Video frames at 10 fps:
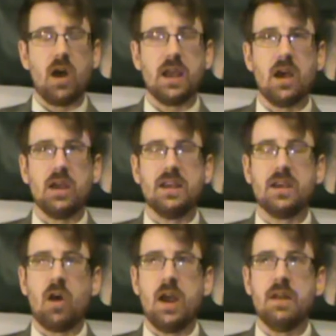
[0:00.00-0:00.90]
I
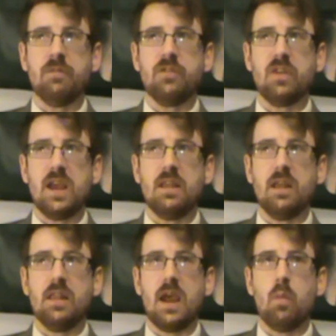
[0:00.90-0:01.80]
kind of see
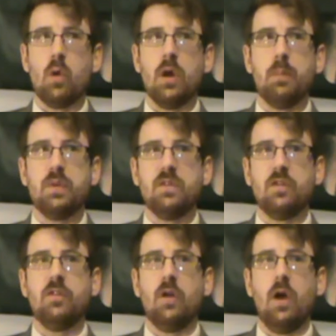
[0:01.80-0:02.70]
that they want to
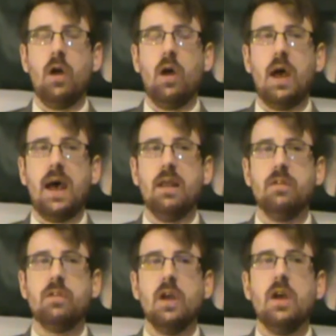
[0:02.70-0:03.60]
position her
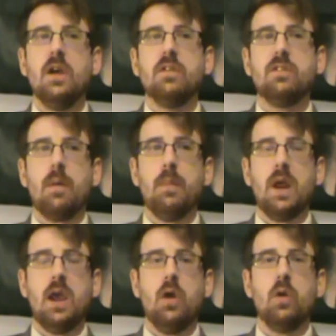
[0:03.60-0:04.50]
as
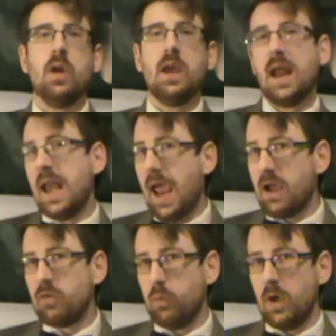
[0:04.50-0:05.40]
somebody who can
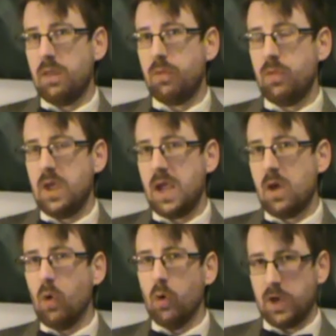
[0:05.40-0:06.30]
connect with the
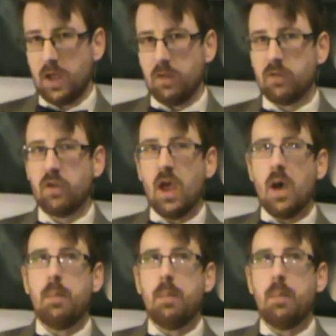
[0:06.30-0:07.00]
audience,